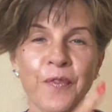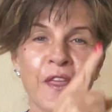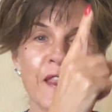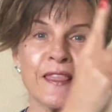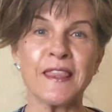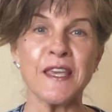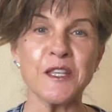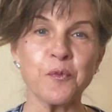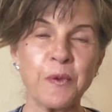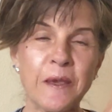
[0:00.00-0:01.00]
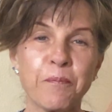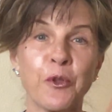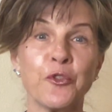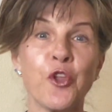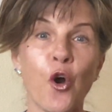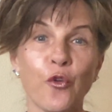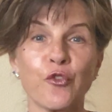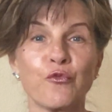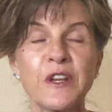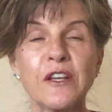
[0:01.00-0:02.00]
that these people know
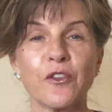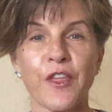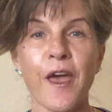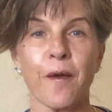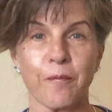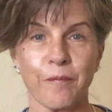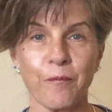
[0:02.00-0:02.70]
the real them